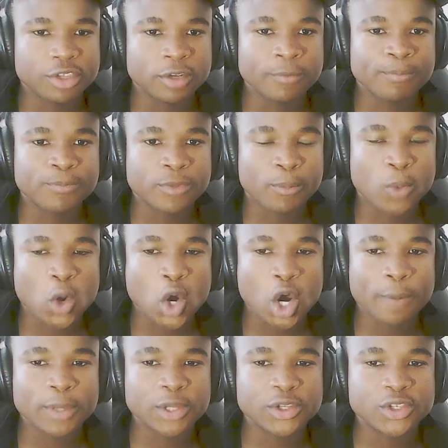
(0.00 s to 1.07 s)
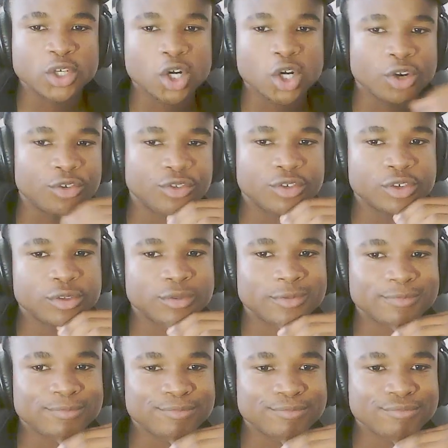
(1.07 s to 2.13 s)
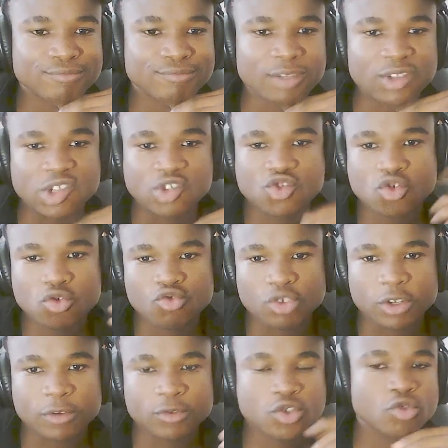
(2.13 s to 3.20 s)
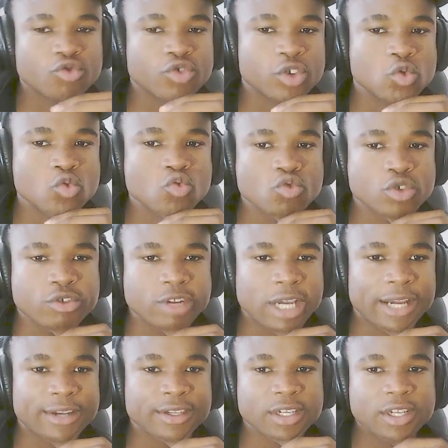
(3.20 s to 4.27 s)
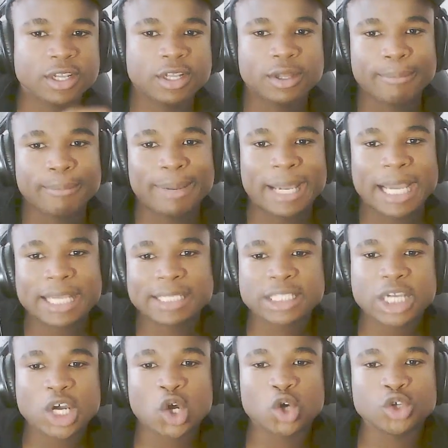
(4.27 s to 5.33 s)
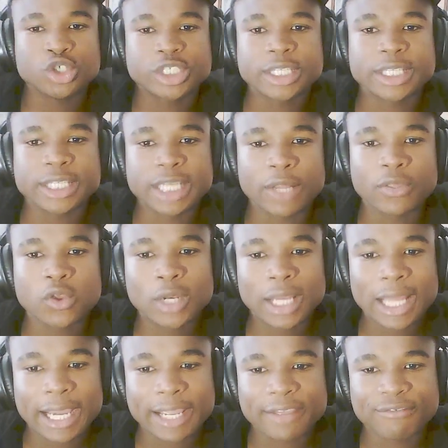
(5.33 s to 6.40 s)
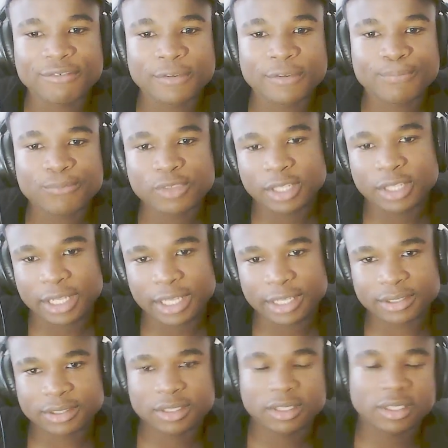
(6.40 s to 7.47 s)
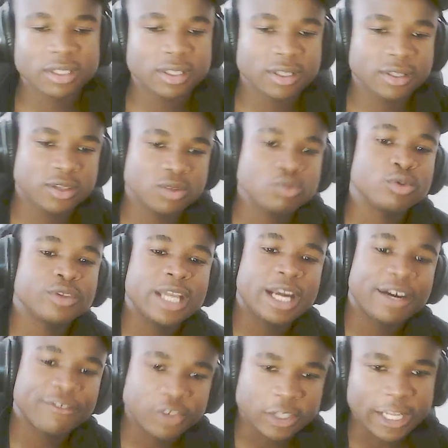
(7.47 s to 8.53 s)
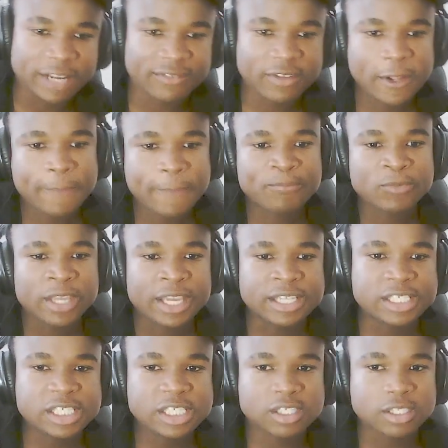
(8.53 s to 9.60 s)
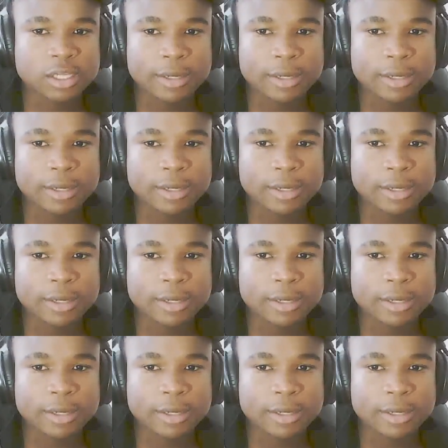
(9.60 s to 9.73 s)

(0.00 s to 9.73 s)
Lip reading: the department of missing children. Children who do not pass on to the other life. To the next, you know, the afterlife. And she's